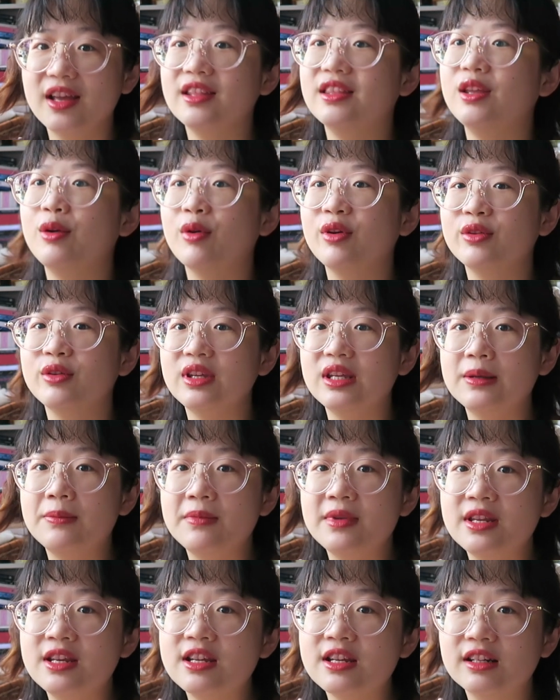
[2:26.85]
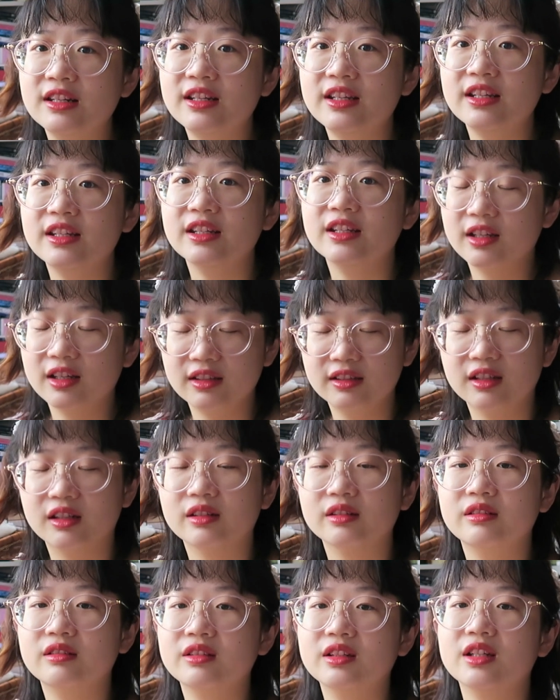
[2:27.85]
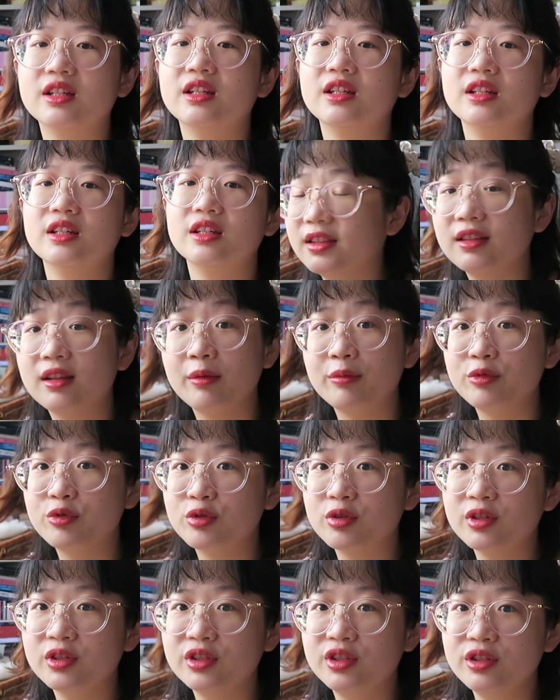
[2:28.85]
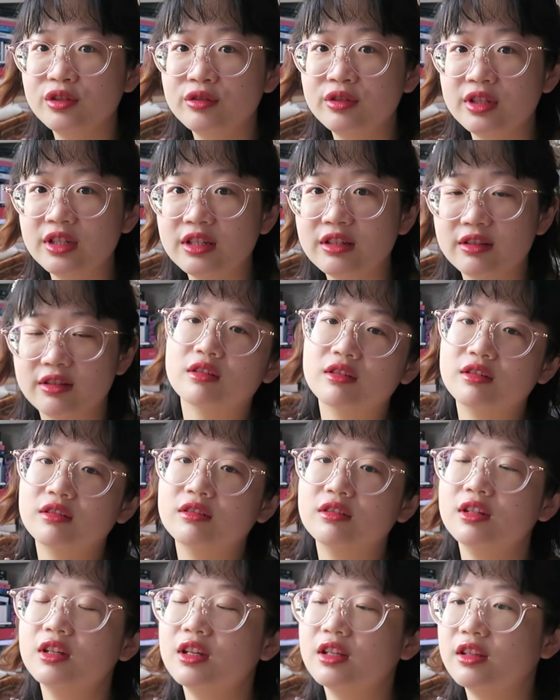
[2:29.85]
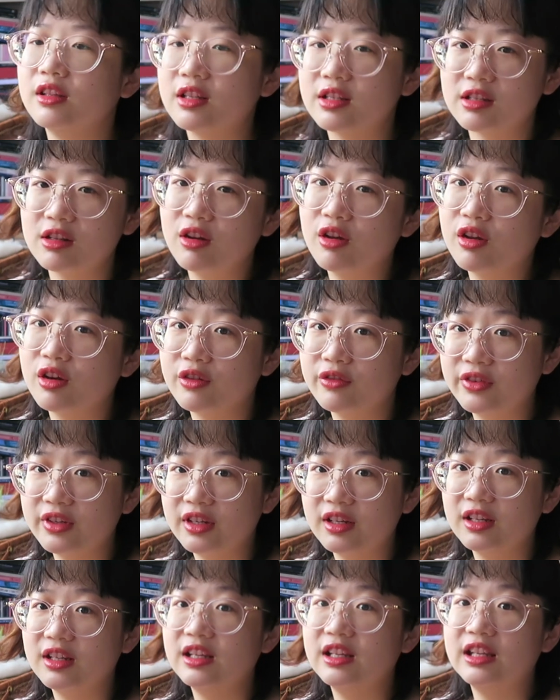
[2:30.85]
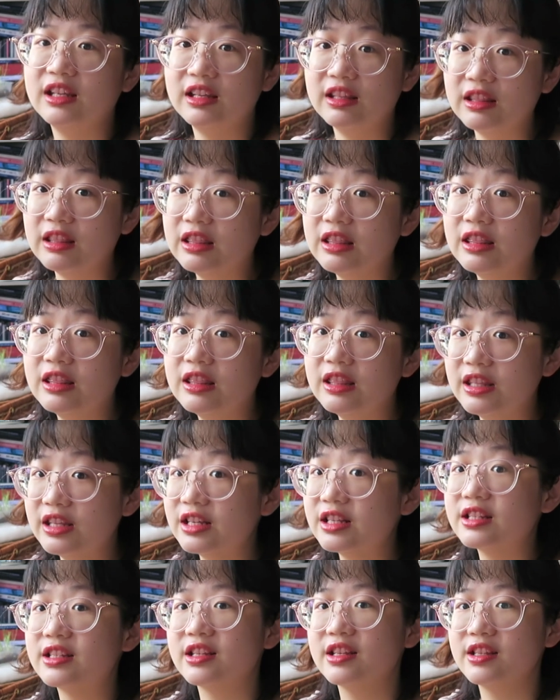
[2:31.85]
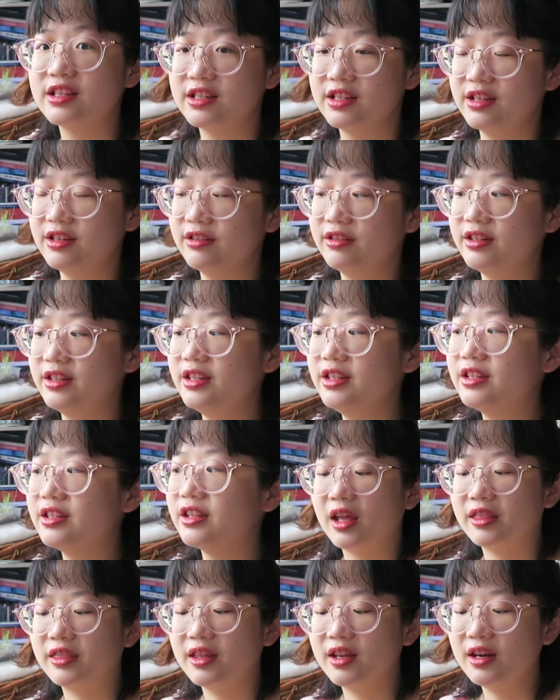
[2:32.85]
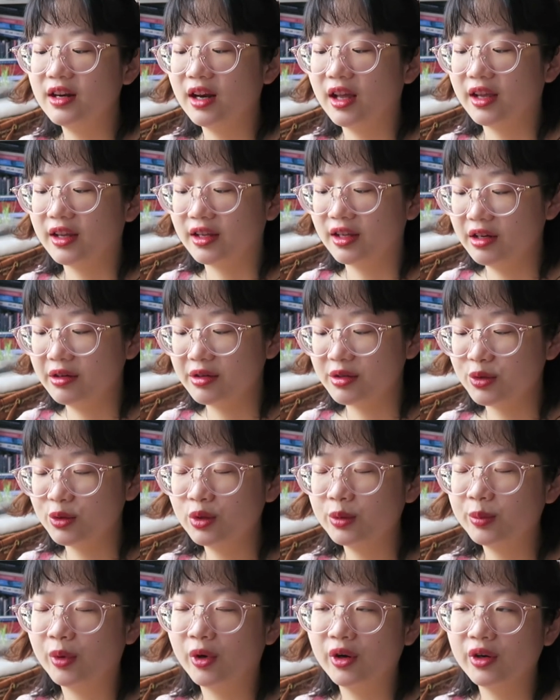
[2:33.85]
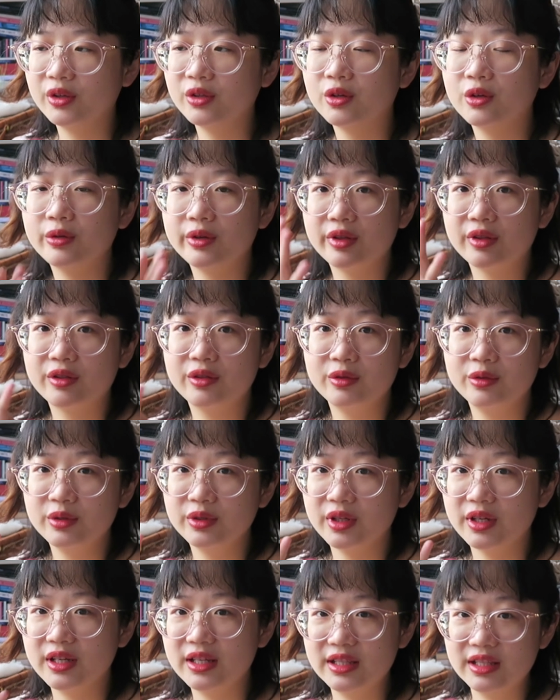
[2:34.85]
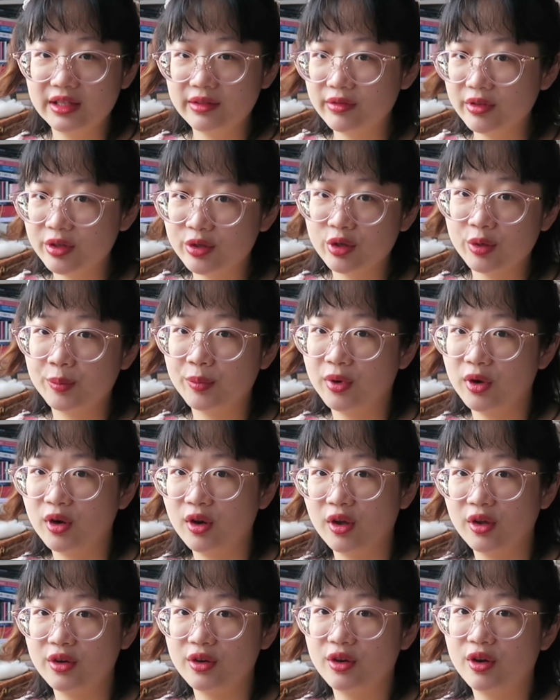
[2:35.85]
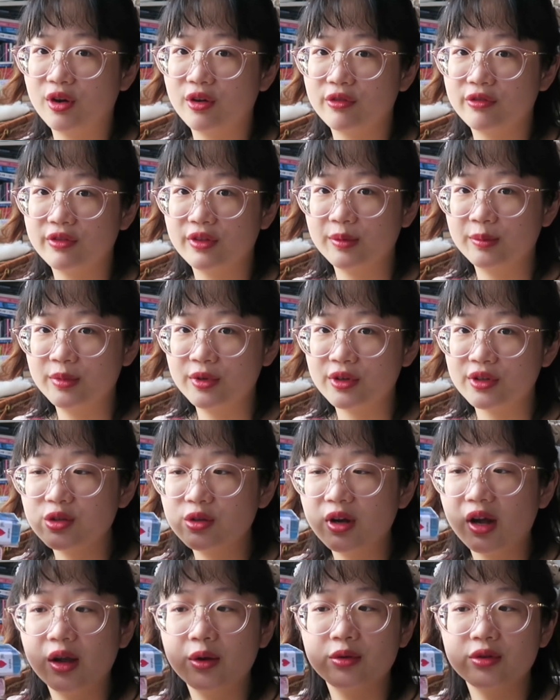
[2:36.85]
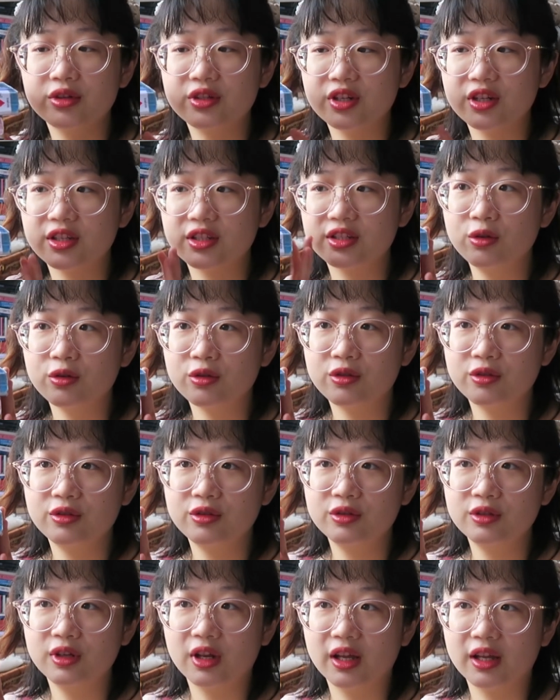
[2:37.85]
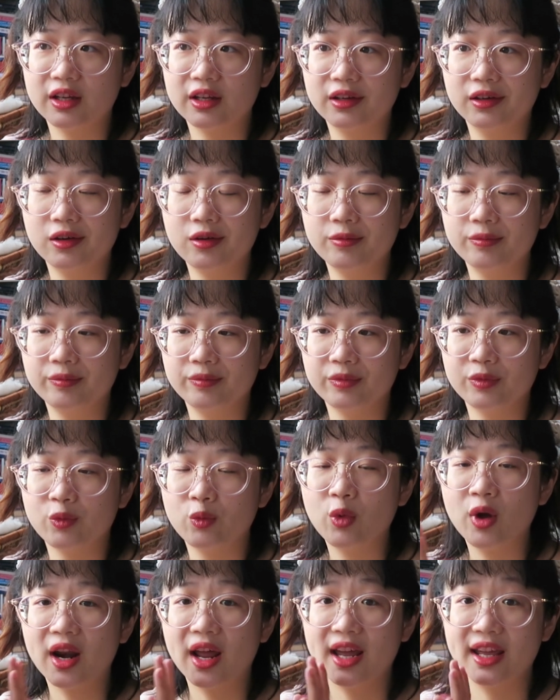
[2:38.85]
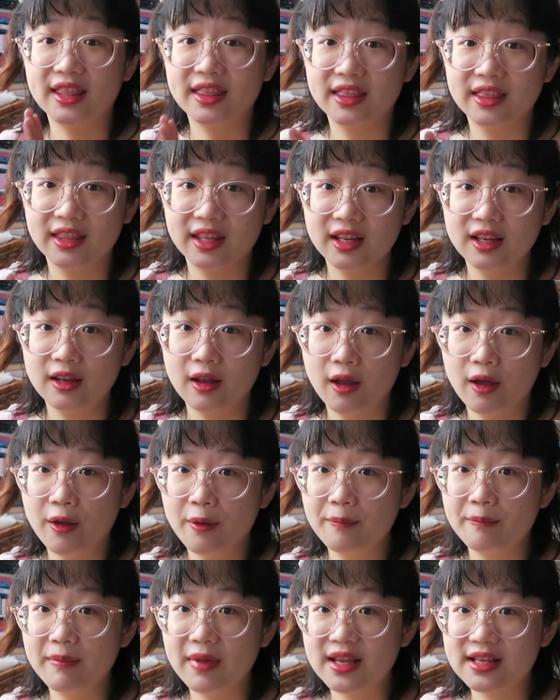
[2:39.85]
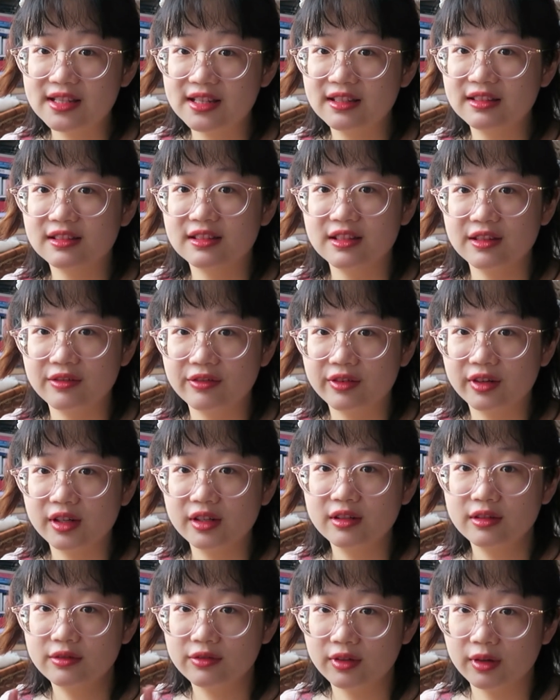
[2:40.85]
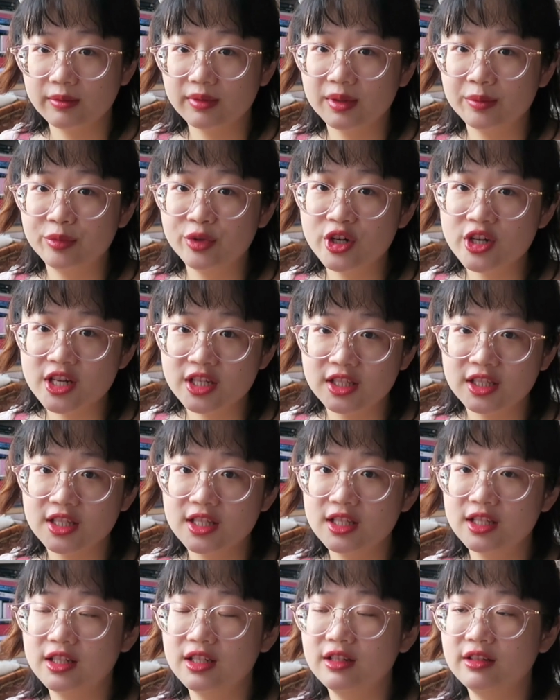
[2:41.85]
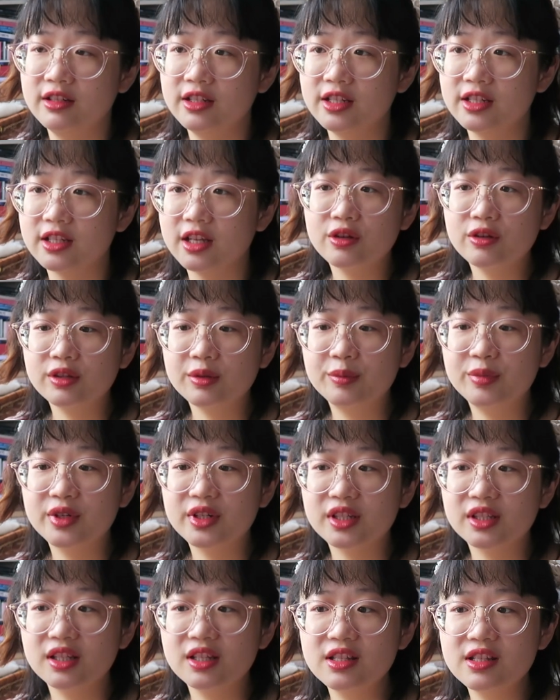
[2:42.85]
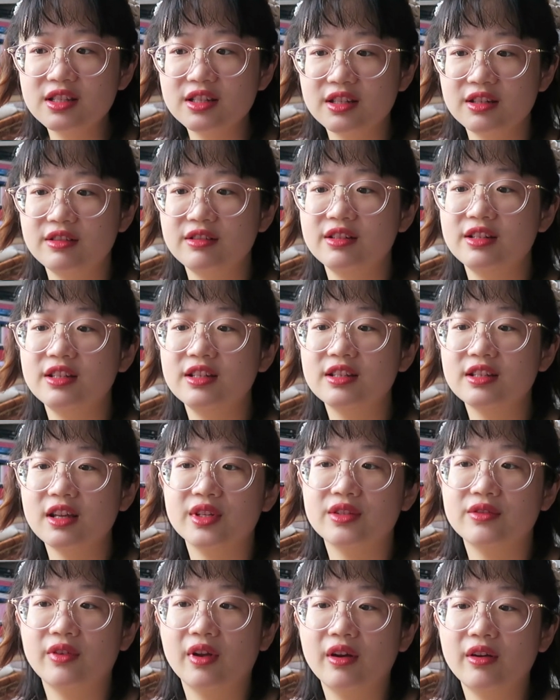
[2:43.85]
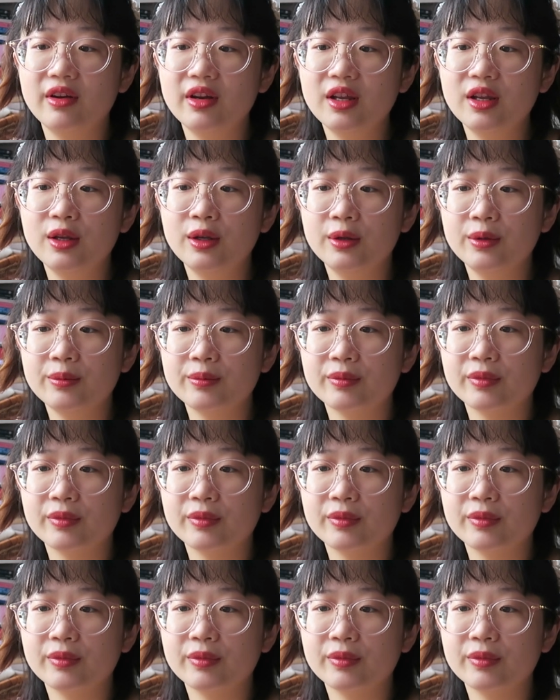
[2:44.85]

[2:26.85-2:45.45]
They want to immediately get down to the nuptial duty. So there's a lot of it in this series. I think like there is no point going through the individual plot of the book, so I will just go through like what I think makes it different from the Bridgerton series. So the Bridgerton series is very,